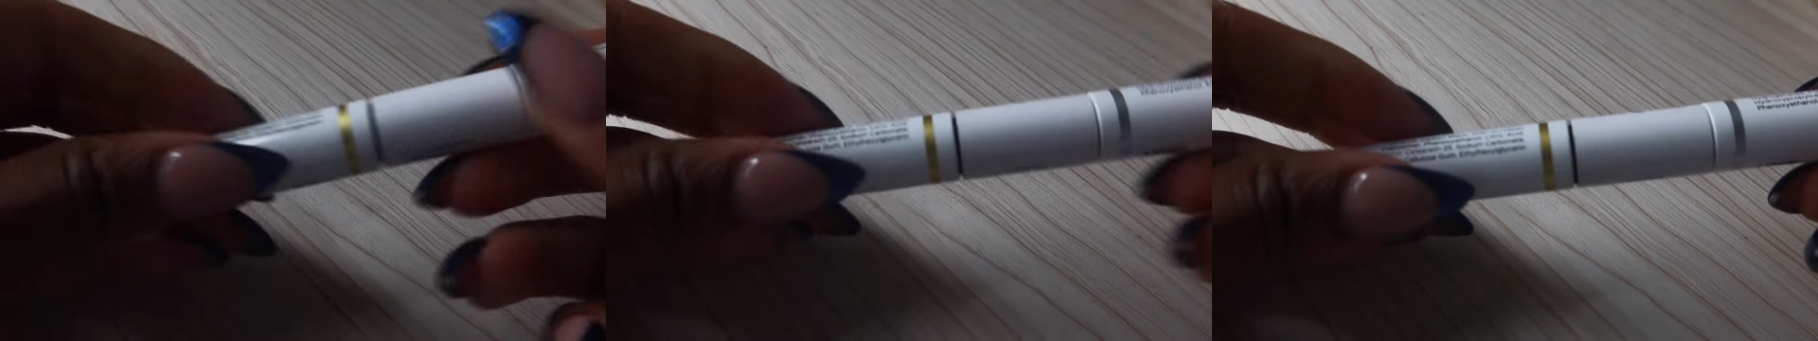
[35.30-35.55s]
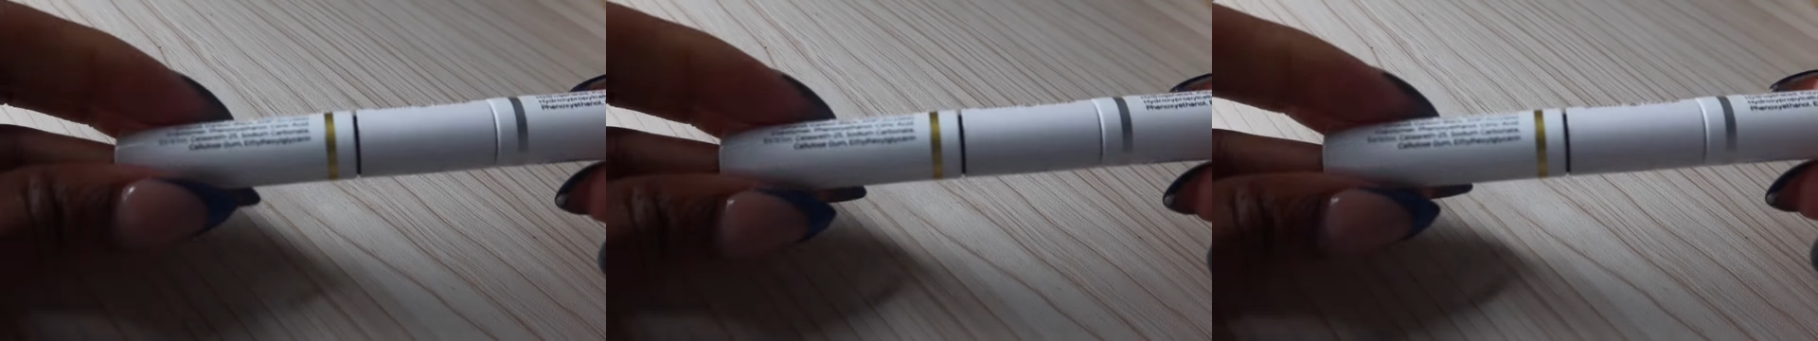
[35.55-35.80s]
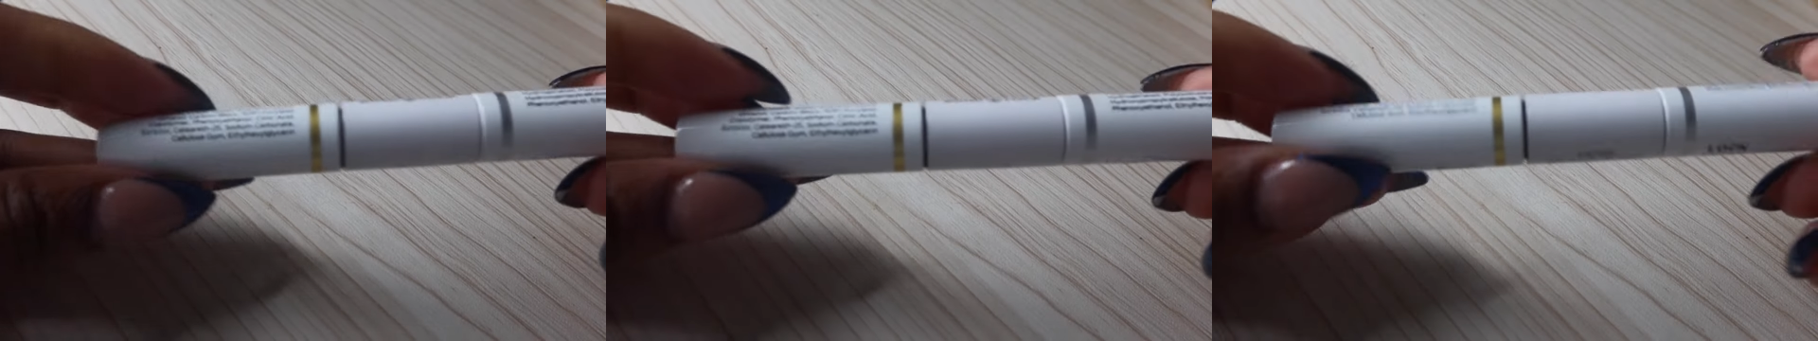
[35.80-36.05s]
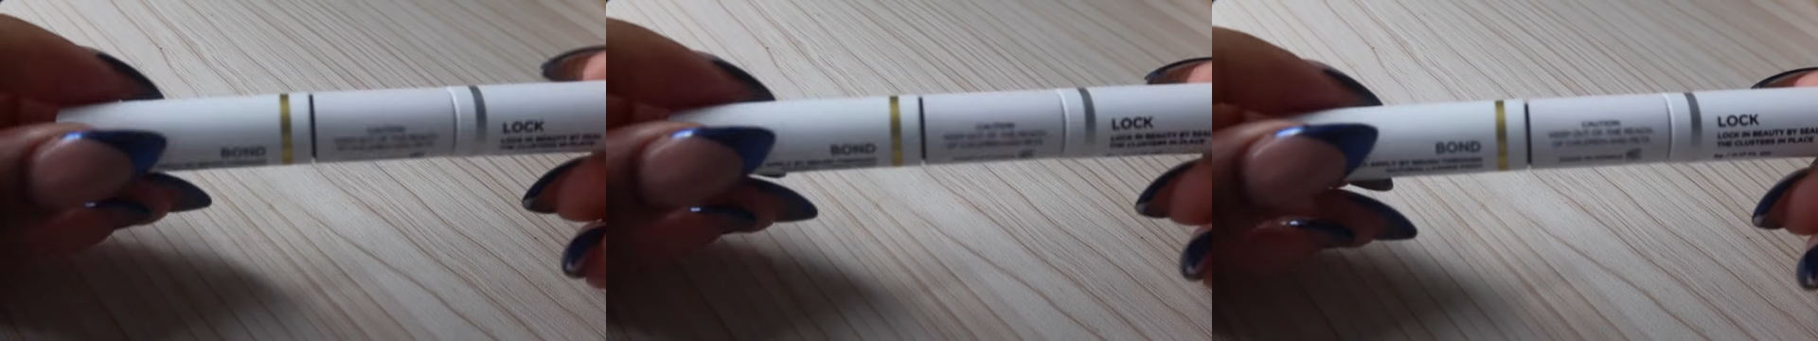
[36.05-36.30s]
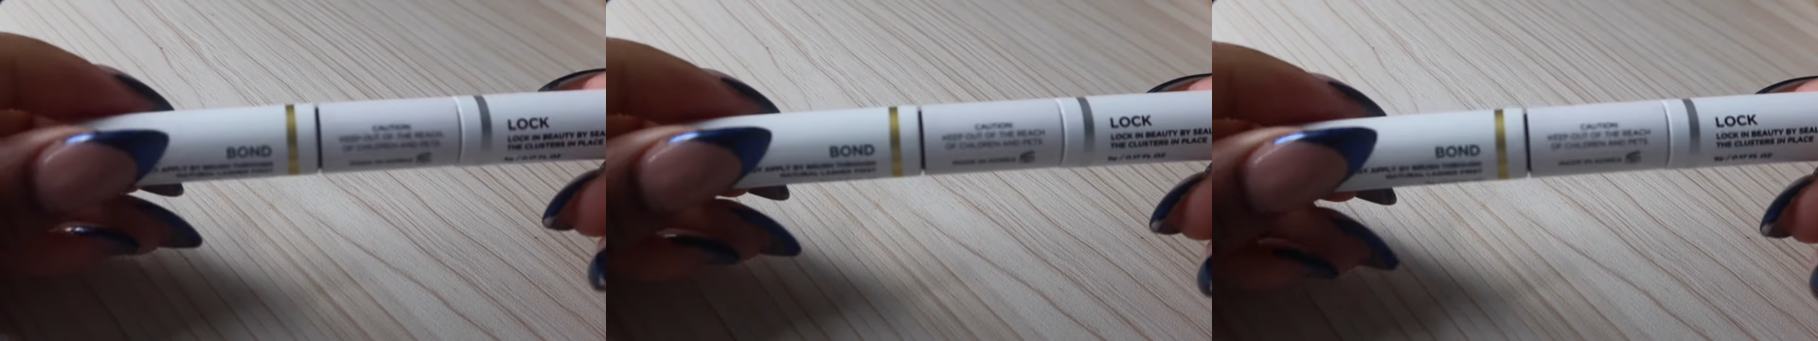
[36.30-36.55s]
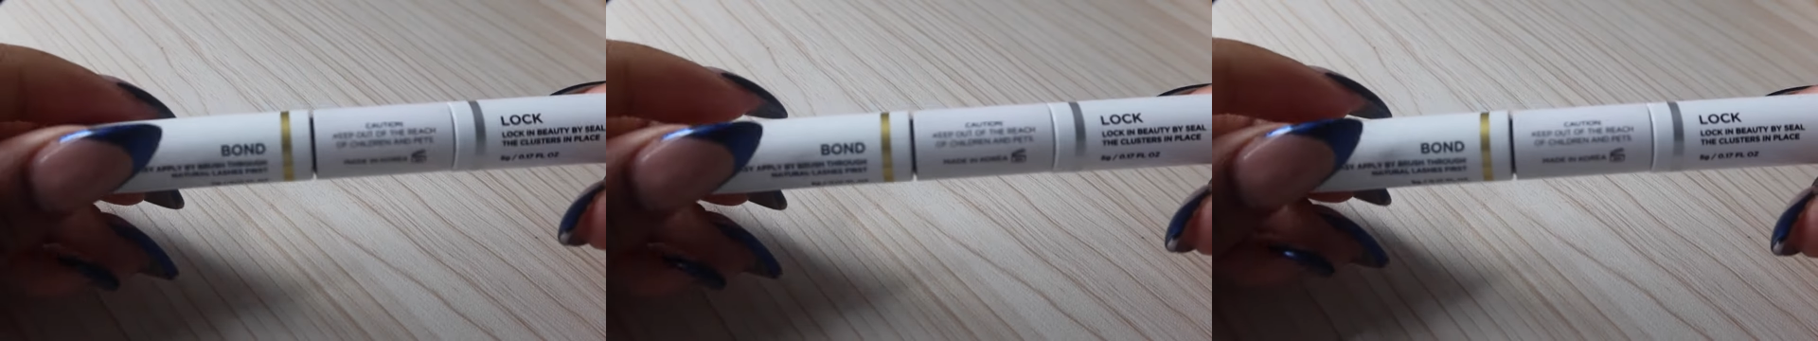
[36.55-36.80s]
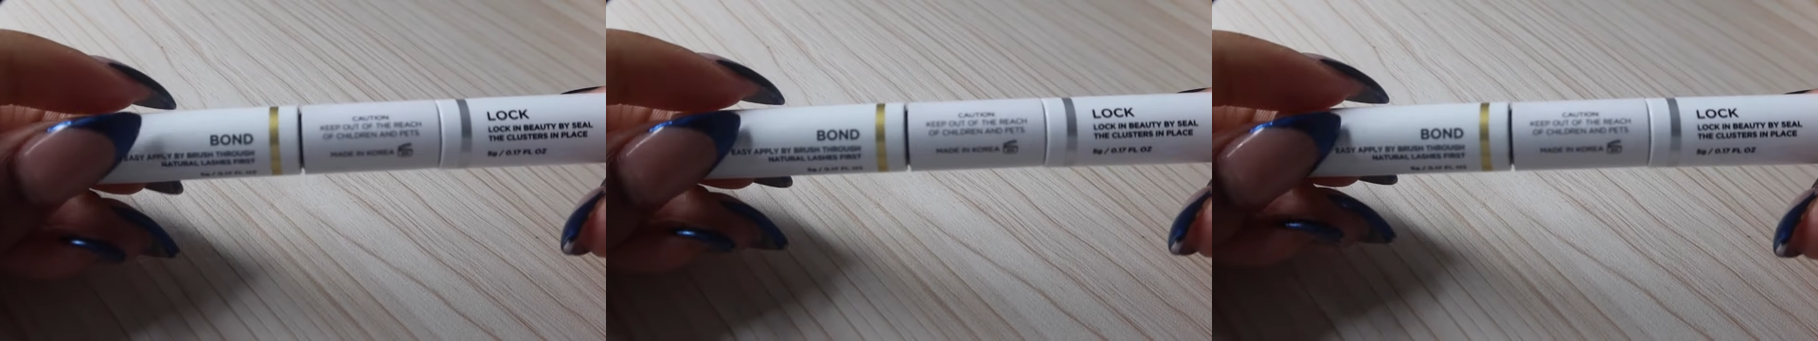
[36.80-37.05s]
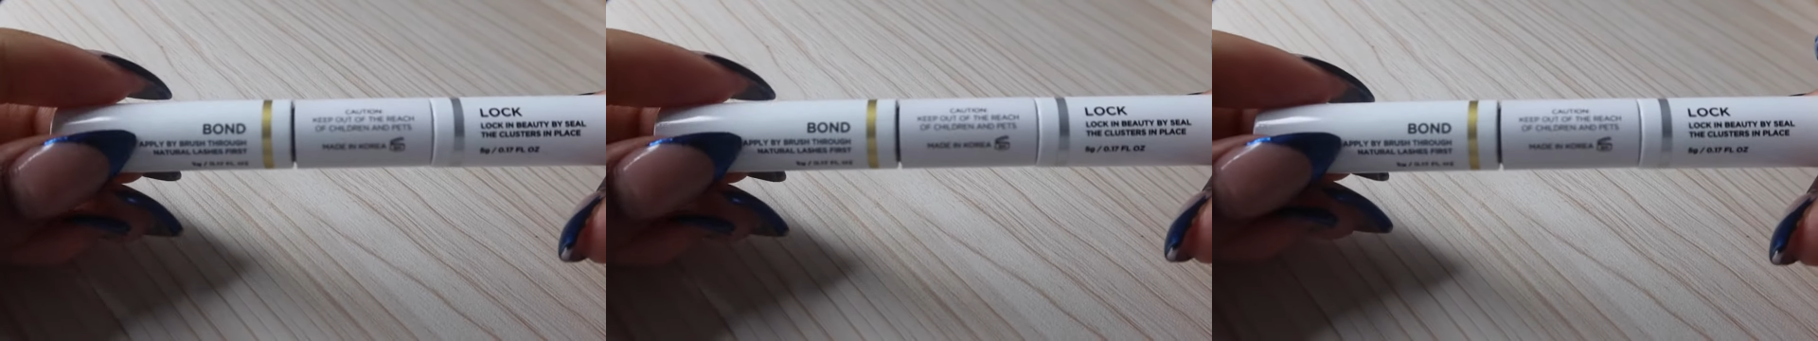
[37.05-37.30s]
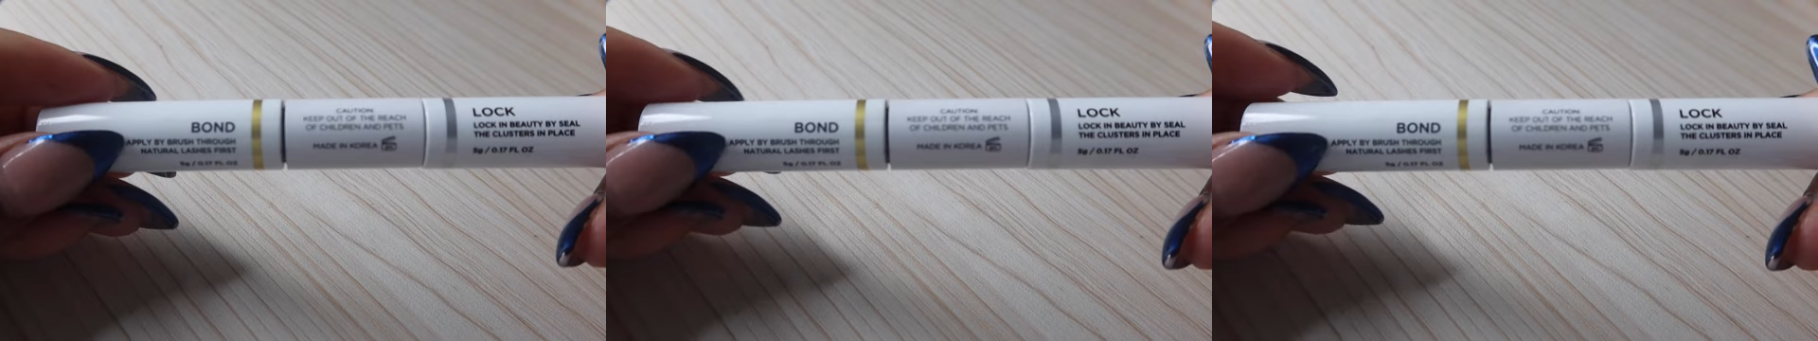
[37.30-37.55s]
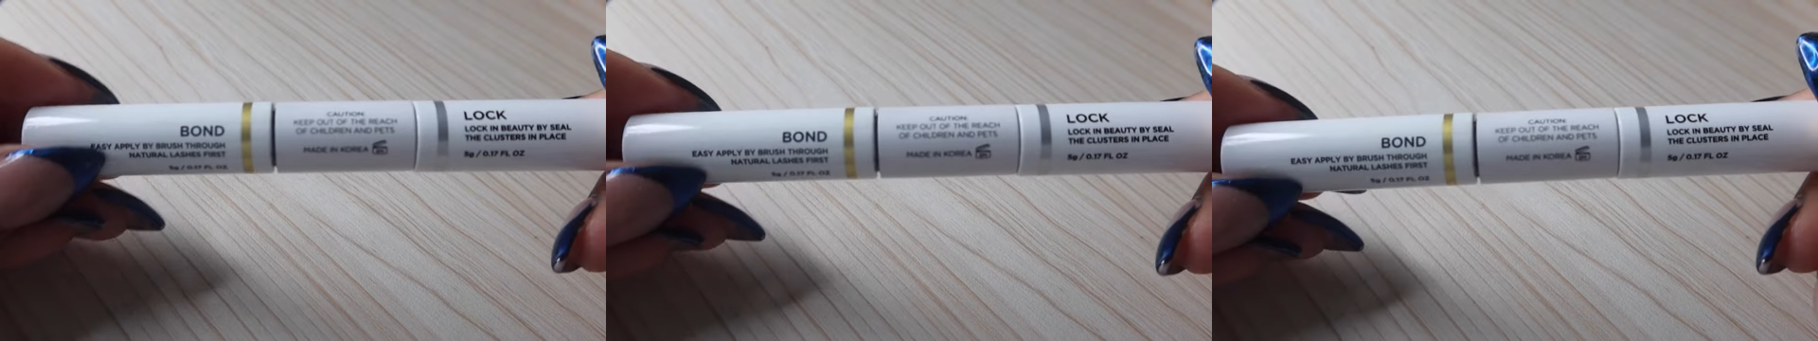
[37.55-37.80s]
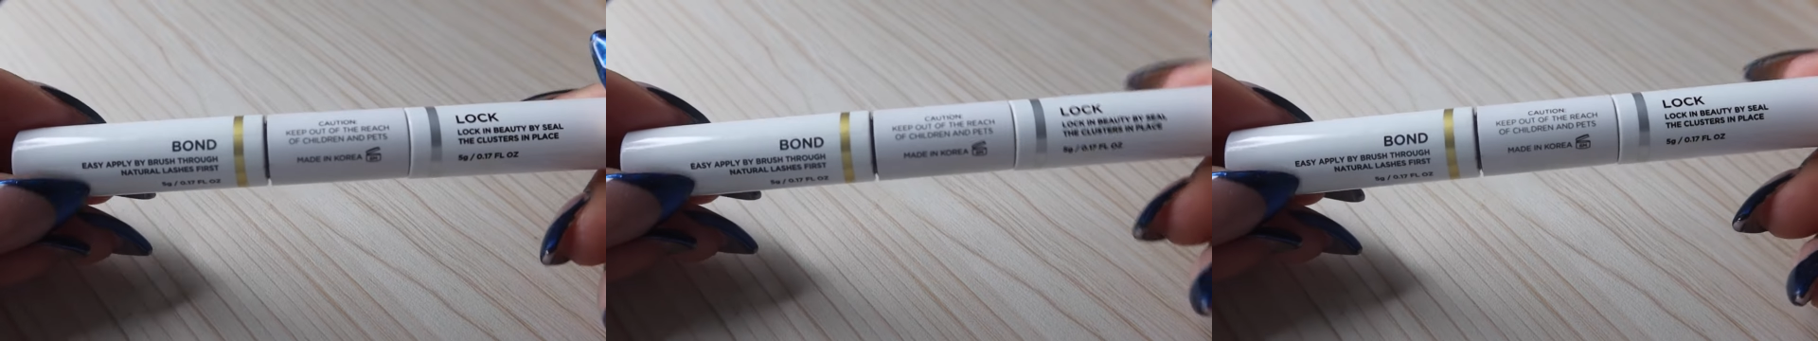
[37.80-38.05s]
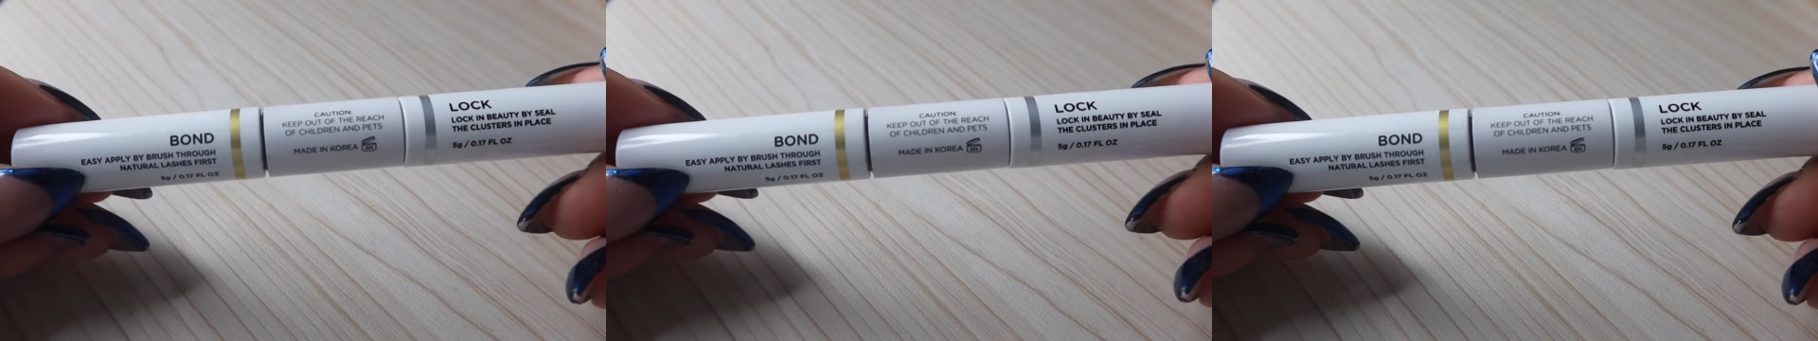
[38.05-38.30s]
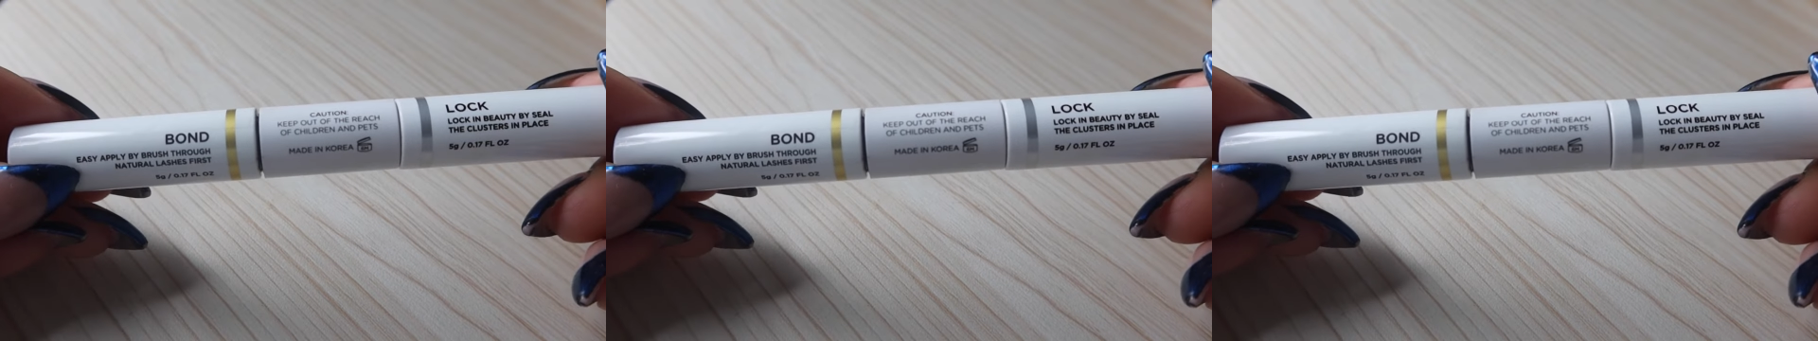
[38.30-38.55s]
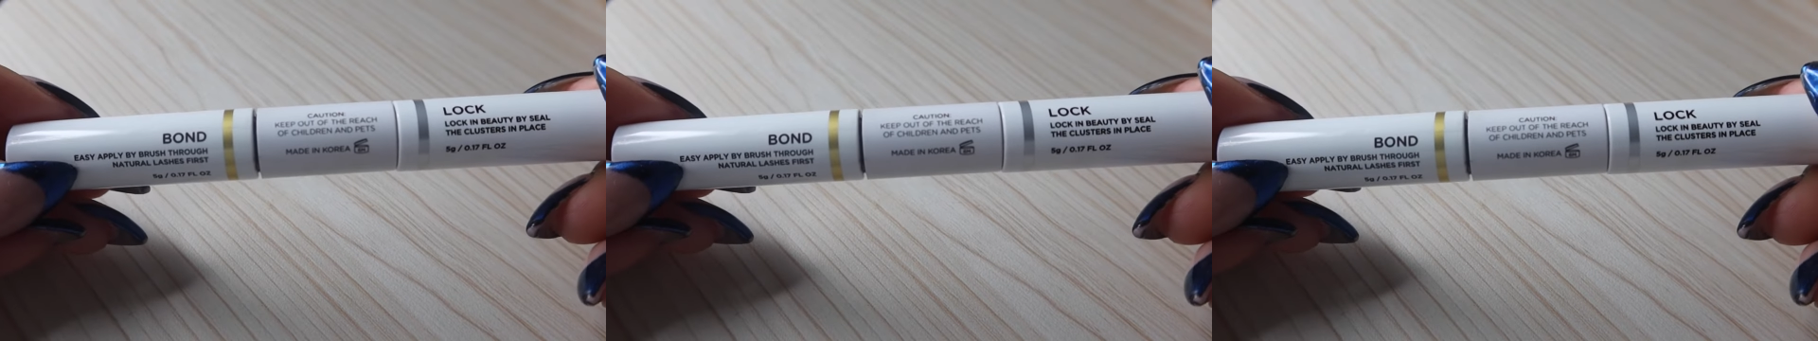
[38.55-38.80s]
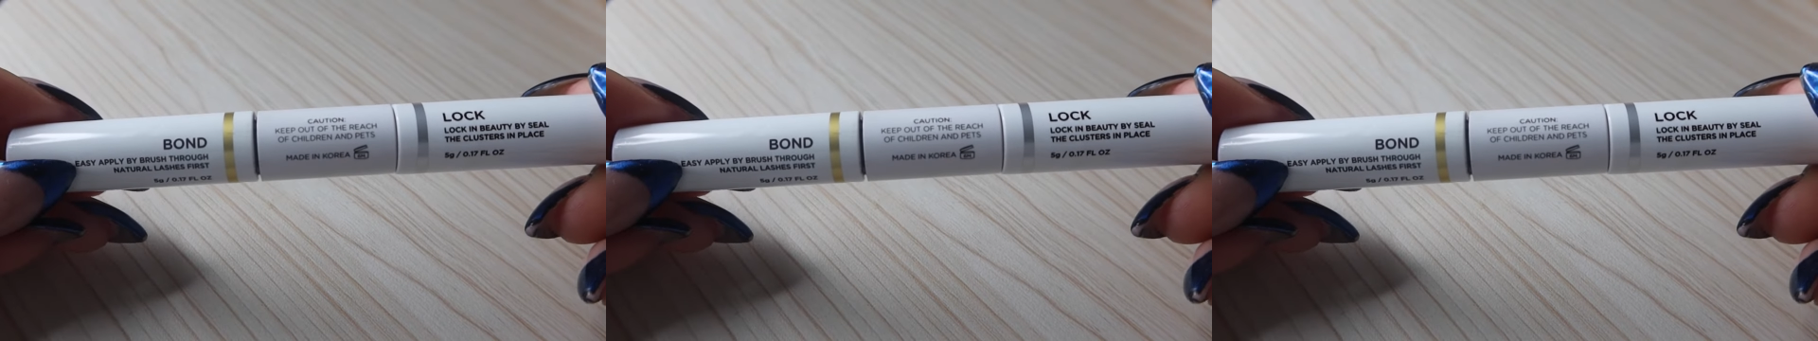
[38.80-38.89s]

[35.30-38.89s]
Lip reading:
No face is visible, so there are no lips to read.